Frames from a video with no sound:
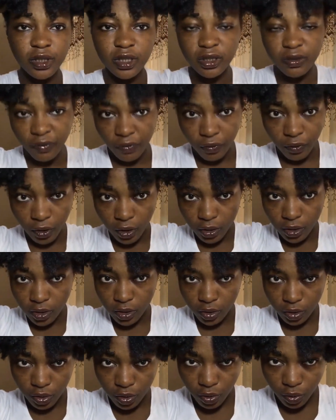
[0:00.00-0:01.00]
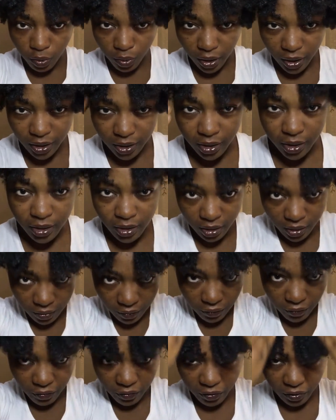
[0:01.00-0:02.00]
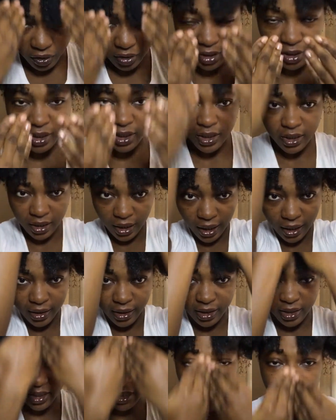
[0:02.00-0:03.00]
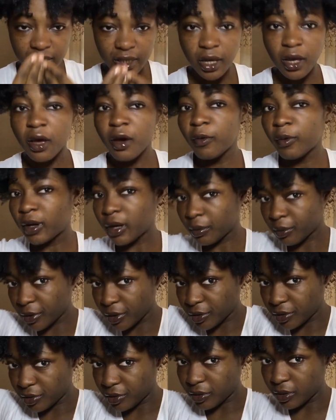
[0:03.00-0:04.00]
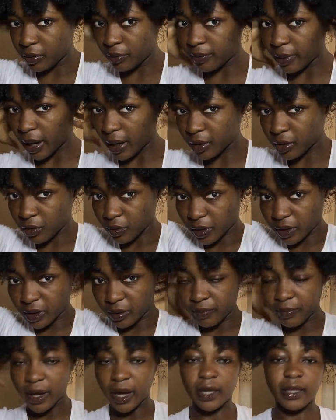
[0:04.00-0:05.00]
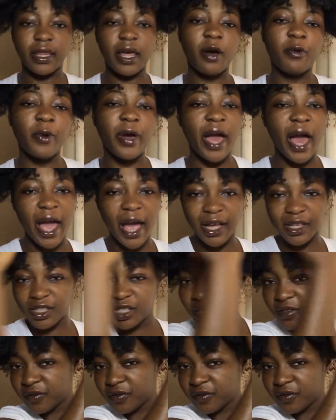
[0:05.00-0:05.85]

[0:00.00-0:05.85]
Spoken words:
front toward the front like this, while I'm going to do the back toward the back. That way I achieve